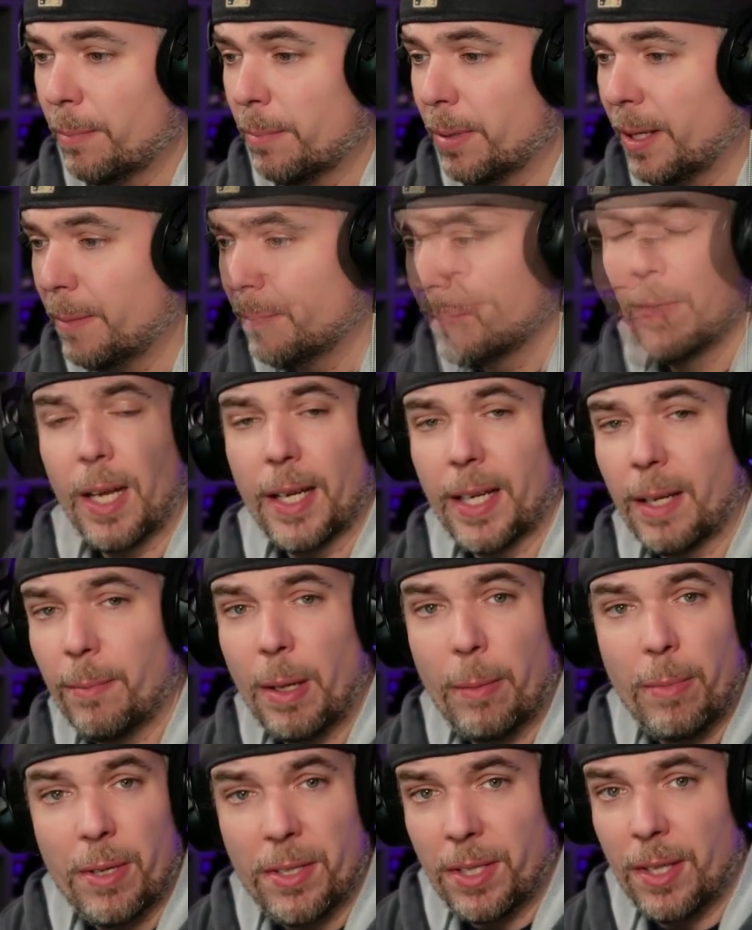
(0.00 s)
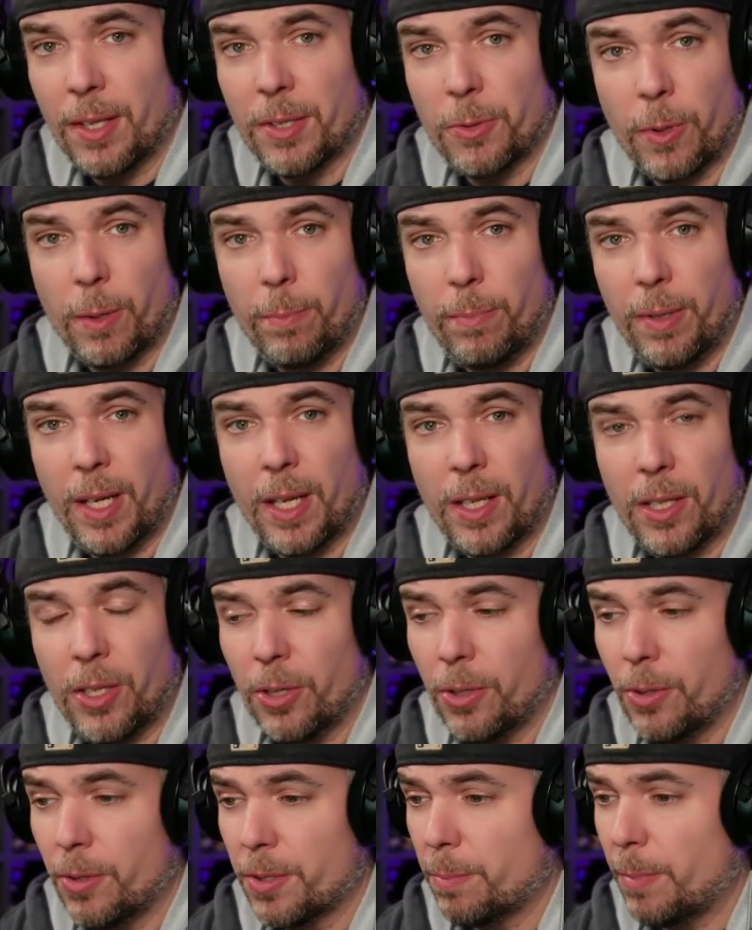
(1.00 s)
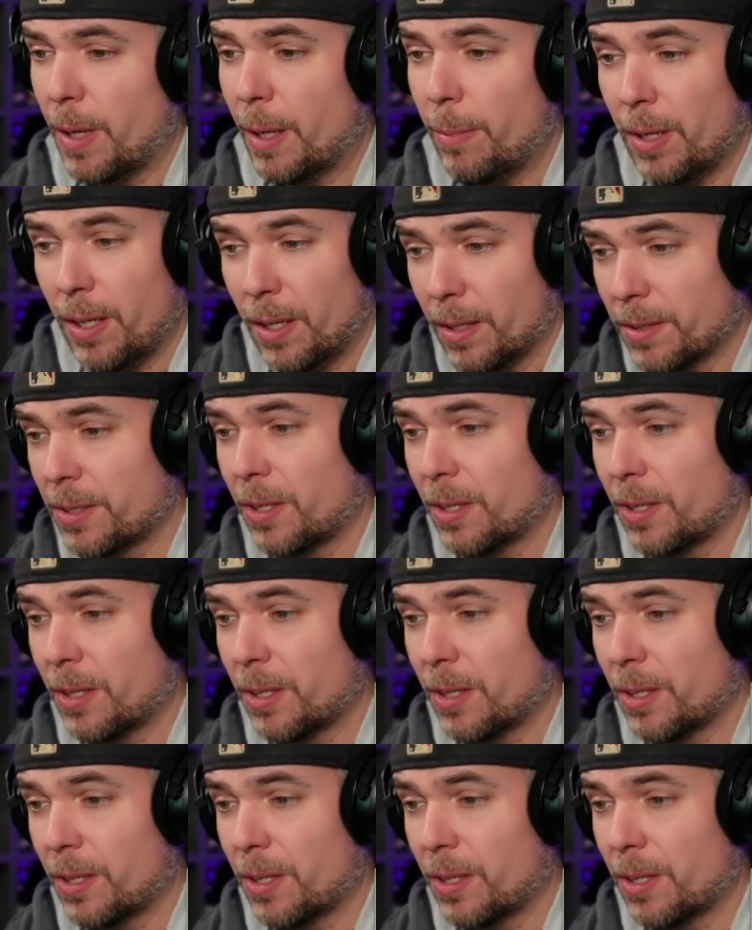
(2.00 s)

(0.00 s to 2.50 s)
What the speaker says: but I can maybe see this one being used maybe